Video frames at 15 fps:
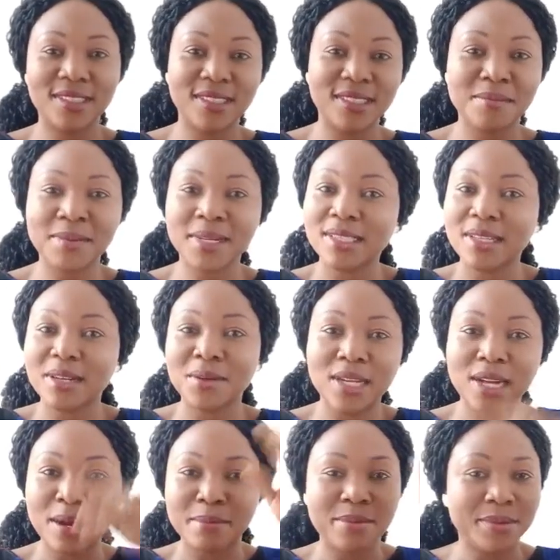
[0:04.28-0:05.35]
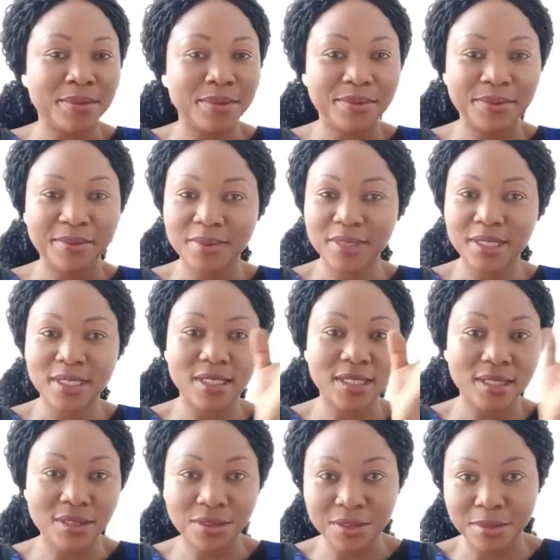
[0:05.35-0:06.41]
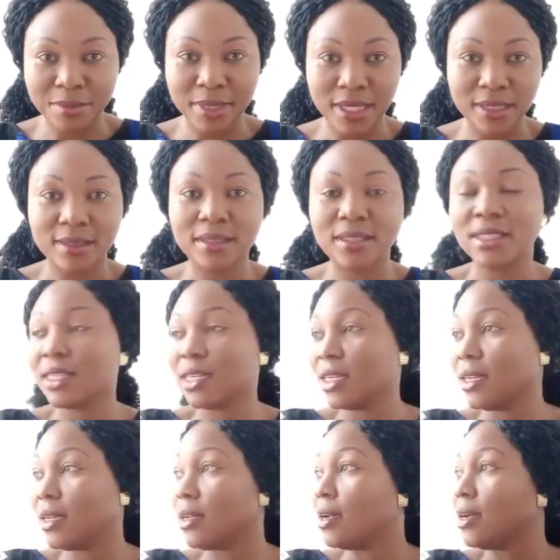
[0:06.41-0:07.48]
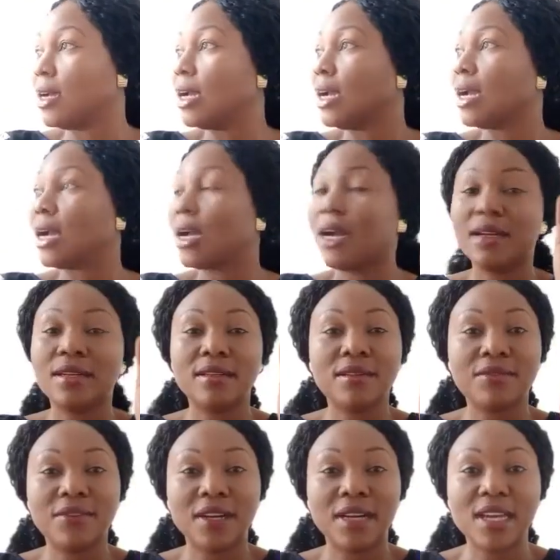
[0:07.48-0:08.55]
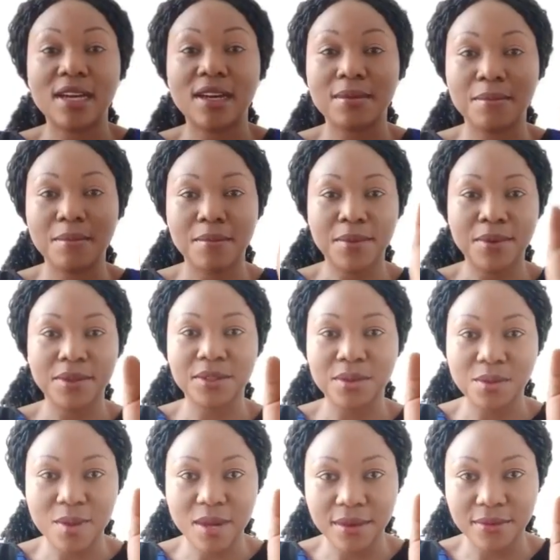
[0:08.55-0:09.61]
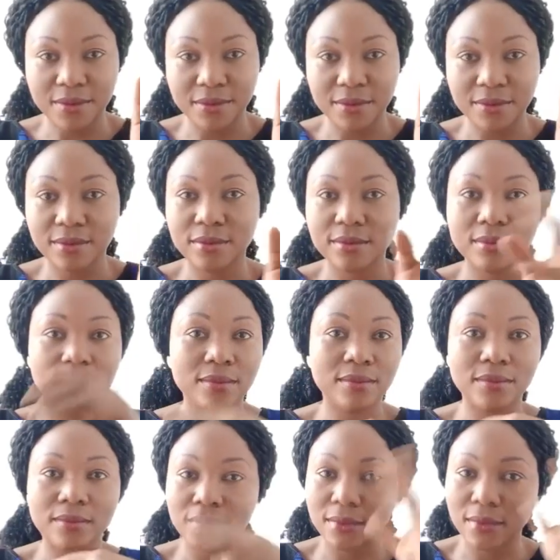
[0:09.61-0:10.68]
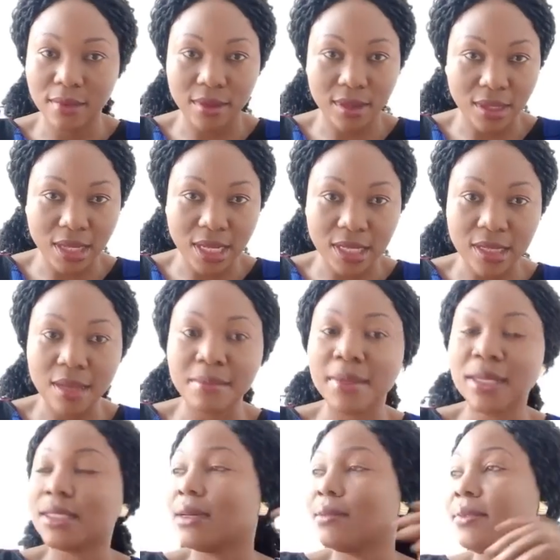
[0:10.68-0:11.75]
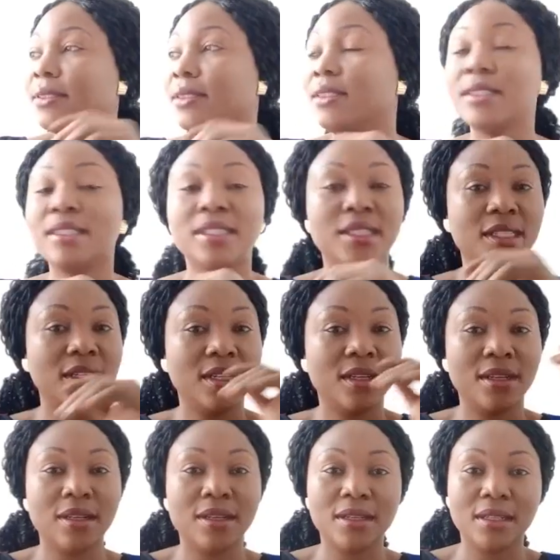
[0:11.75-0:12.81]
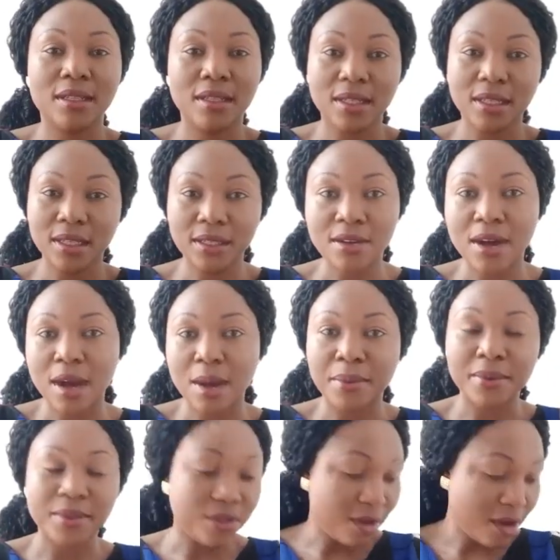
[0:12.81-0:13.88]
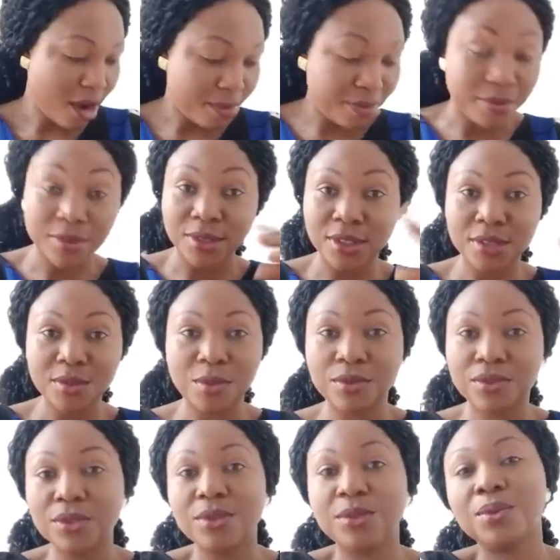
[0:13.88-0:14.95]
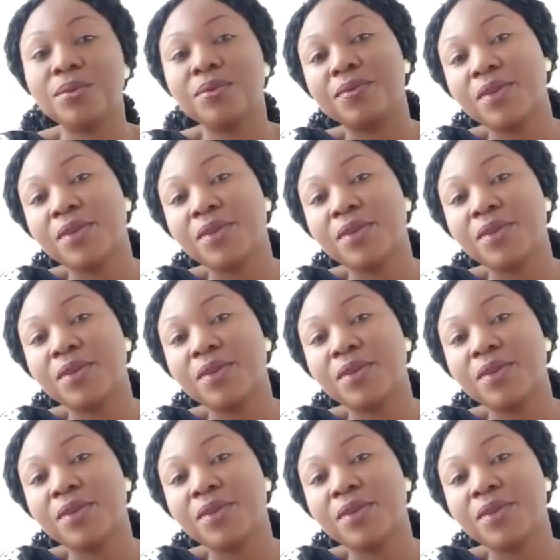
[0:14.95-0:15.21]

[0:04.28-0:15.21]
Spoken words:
The matter when happened, when the husband carry fire, burn a wife. Now that man sabi. It don't happen, it don't happen. Nothing we fit do.